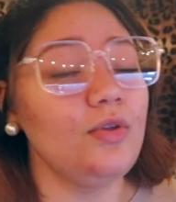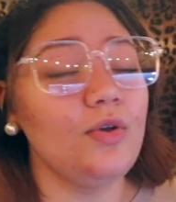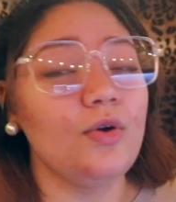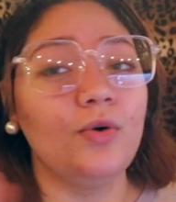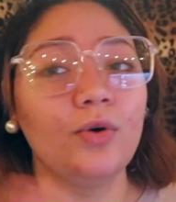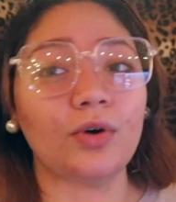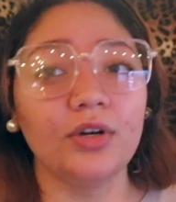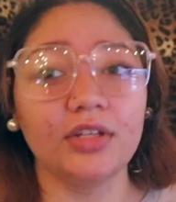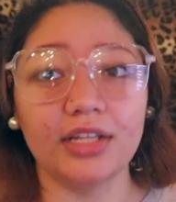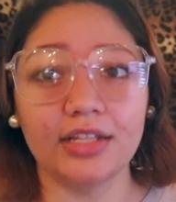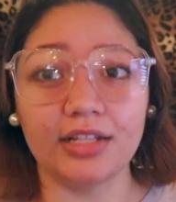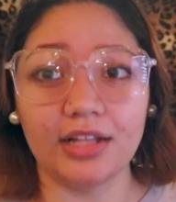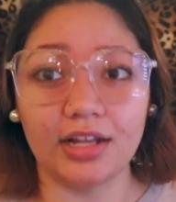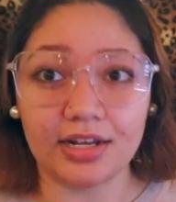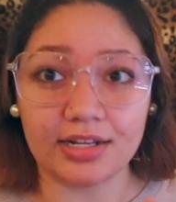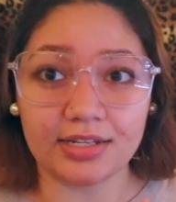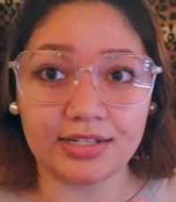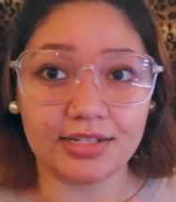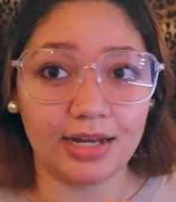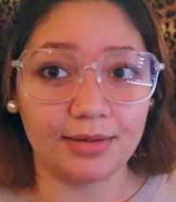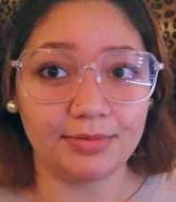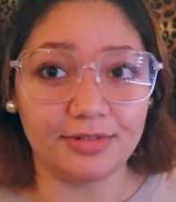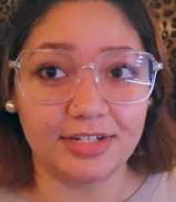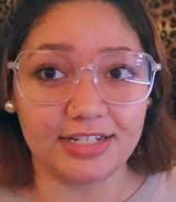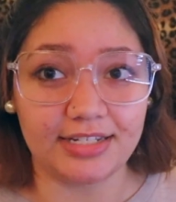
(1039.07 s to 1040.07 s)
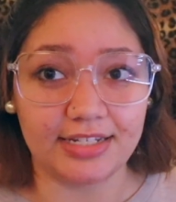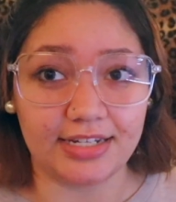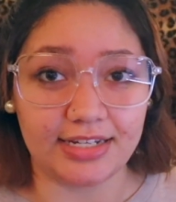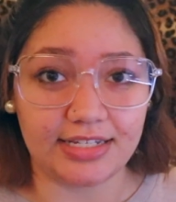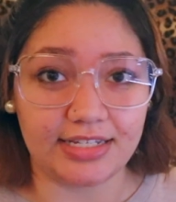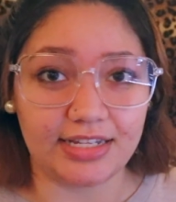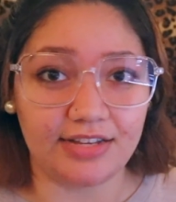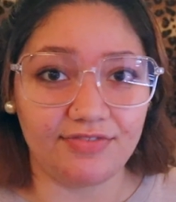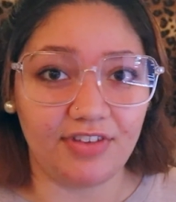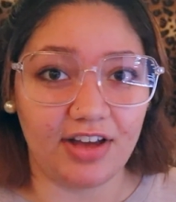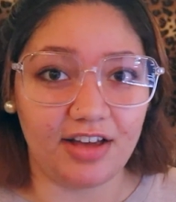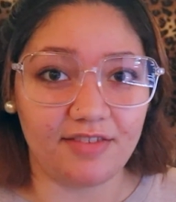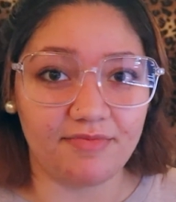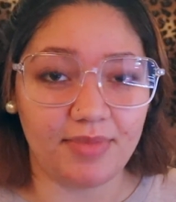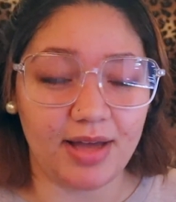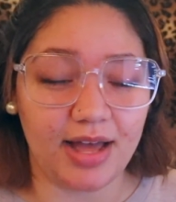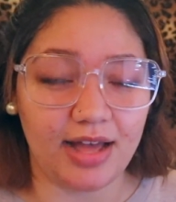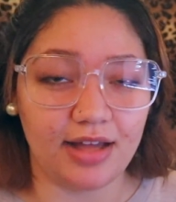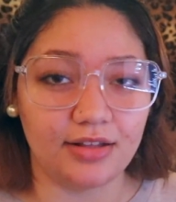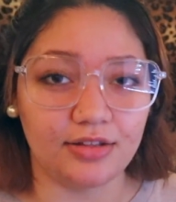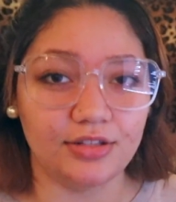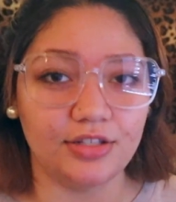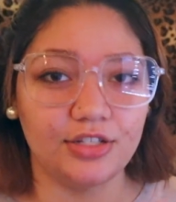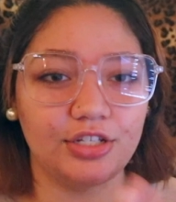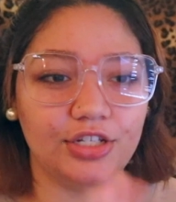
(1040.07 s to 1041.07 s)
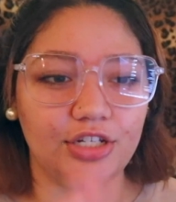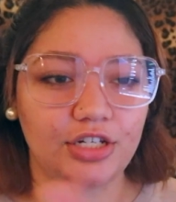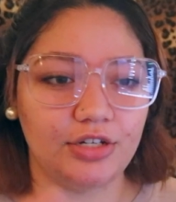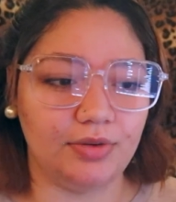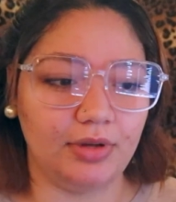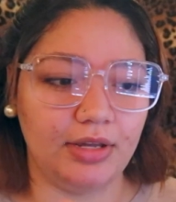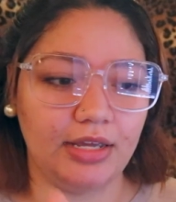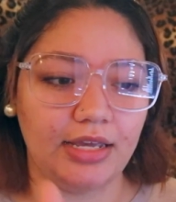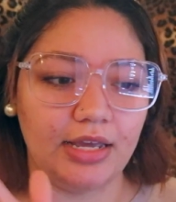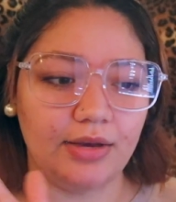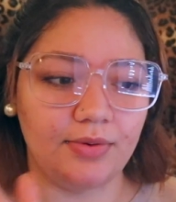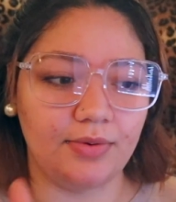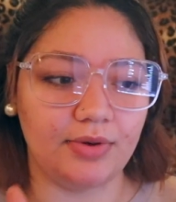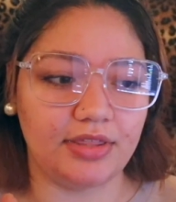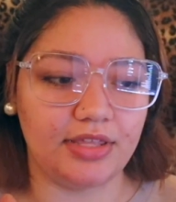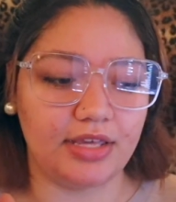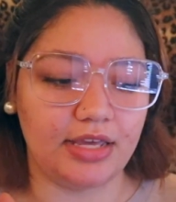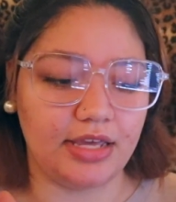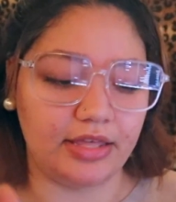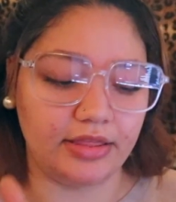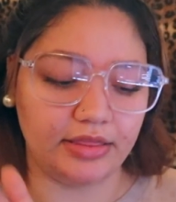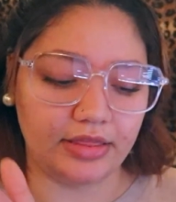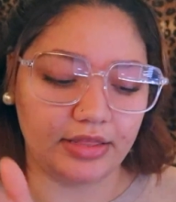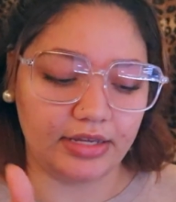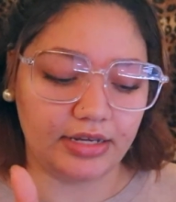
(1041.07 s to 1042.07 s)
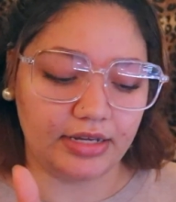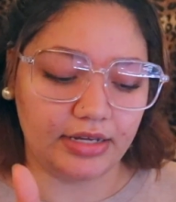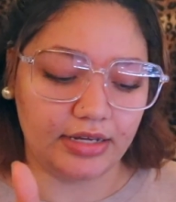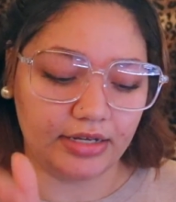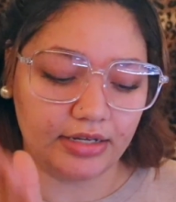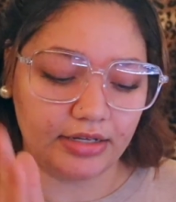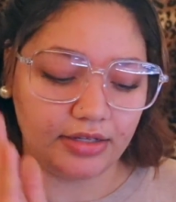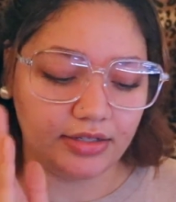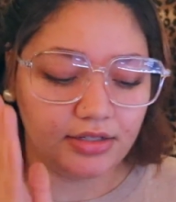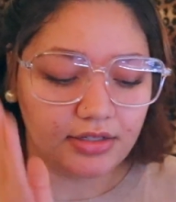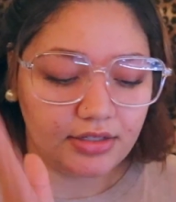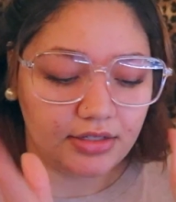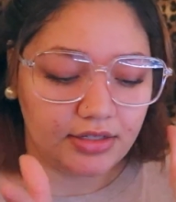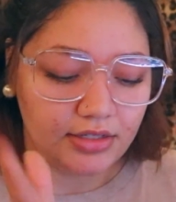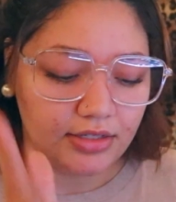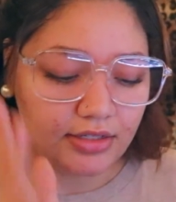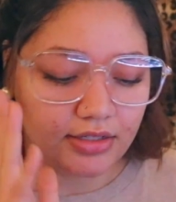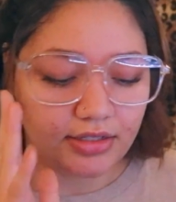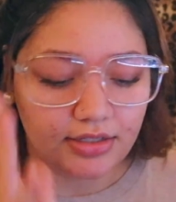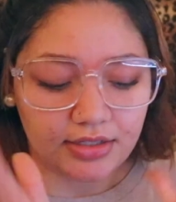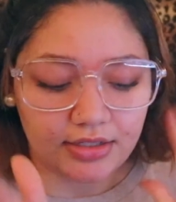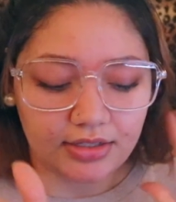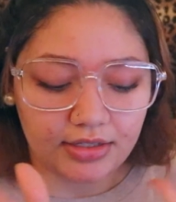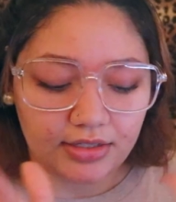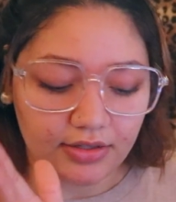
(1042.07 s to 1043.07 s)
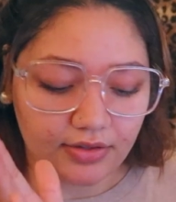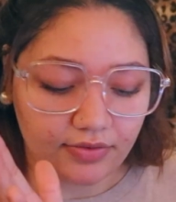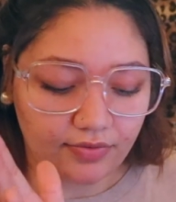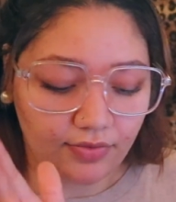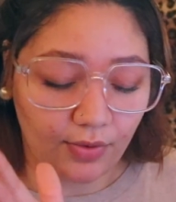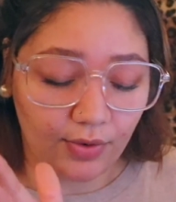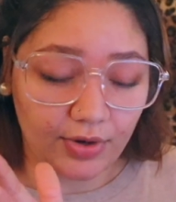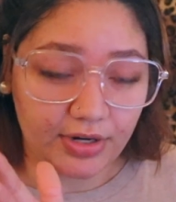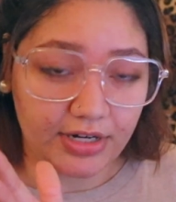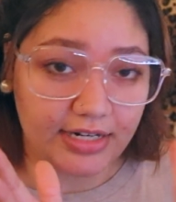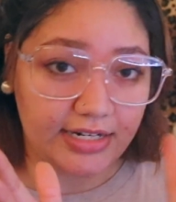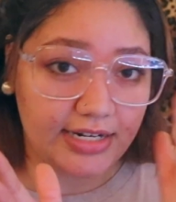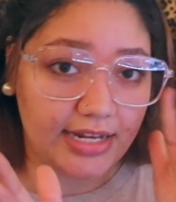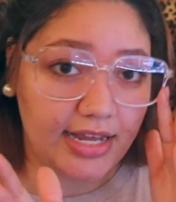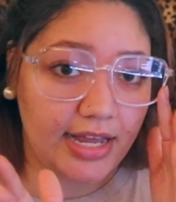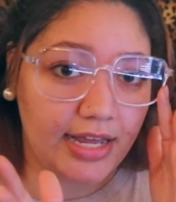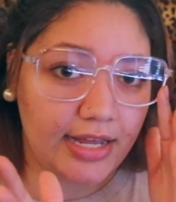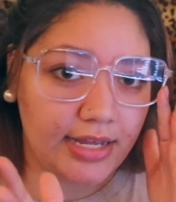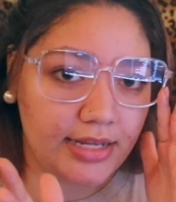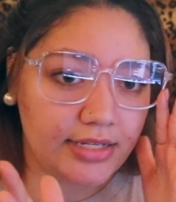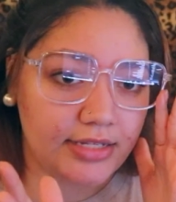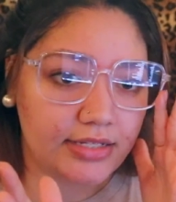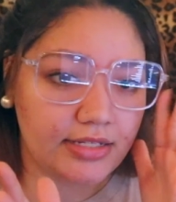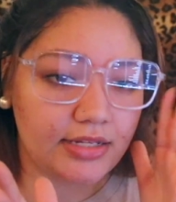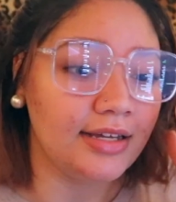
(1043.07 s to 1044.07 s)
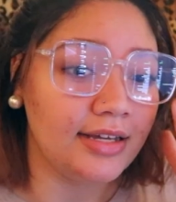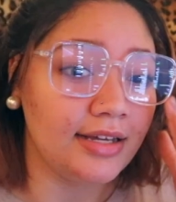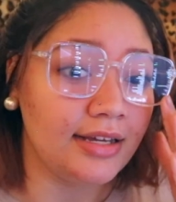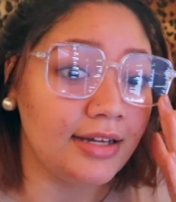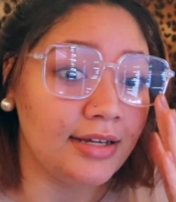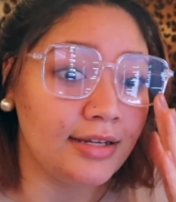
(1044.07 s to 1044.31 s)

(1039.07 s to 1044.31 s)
or they lost up to 65 pounds doing it within the 40 days.